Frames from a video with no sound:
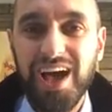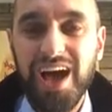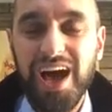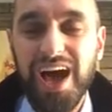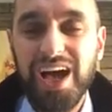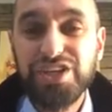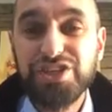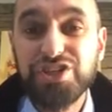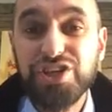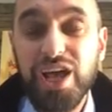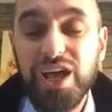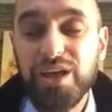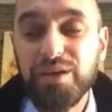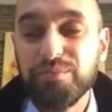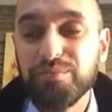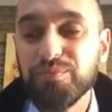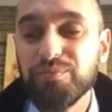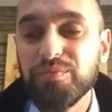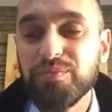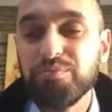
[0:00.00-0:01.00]

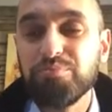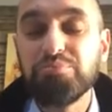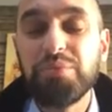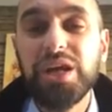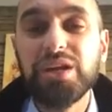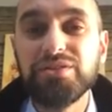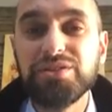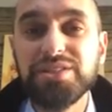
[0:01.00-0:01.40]
Hashem made a